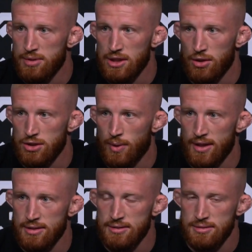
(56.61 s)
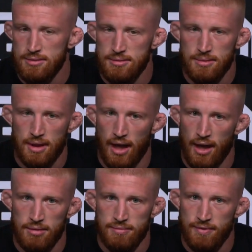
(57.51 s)
So I just went
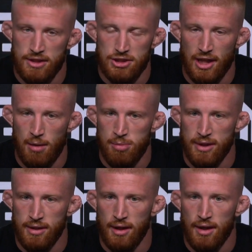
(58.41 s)
and finished up, and